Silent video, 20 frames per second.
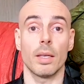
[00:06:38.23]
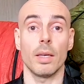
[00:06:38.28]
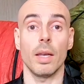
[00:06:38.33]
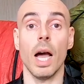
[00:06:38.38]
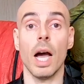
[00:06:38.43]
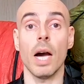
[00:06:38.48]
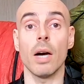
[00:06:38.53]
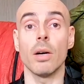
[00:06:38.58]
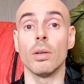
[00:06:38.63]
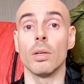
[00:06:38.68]

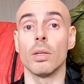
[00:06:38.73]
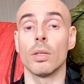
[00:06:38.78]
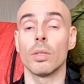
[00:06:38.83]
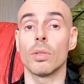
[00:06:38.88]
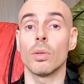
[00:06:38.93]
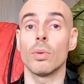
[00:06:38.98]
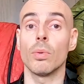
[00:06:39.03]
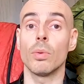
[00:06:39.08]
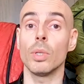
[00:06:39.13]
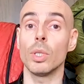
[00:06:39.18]
Now,
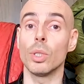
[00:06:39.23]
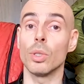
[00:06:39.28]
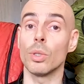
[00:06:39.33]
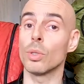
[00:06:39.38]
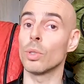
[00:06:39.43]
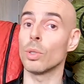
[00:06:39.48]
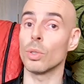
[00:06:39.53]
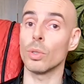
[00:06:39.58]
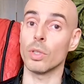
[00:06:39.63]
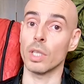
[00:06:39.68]
would
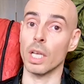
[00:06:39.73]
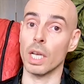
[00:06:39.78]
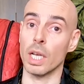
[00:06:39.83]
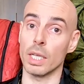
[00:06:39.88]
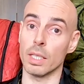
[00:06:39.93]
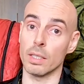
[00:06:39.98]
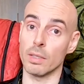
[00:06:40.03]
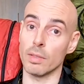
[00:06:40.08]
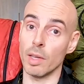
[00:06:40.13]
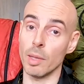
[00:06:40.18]
you choose
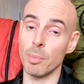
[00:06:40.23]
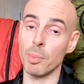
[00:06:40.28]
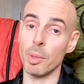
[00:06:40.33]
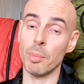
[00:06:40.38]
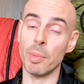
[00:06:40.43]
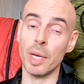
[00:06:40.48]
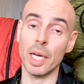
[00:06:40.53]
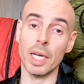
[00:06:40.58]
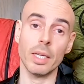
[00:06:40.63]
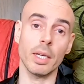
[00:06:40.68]
a
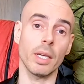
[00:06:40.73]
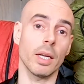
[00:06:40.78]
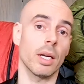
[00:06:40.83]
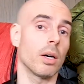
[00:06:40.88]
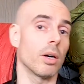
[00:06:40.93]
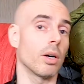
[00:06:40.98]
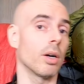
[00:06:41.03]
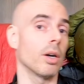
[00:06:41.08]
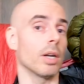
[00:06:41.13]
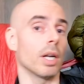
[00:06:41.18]
sleeping bag
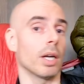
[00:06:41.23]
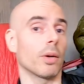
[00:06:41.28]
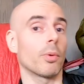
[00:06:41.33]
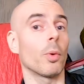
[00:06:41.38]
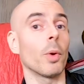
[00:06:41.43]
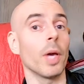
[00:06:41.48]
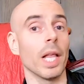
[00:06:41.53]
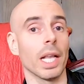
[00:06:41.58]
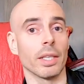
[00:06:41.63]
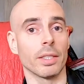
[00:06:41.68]
or a
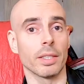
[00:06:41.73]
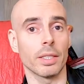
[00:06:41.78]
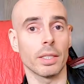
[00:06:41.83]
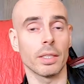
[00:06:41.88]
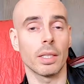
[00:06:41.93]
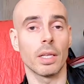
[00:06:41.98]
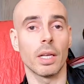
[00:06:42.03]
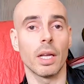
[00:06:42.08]
quilt?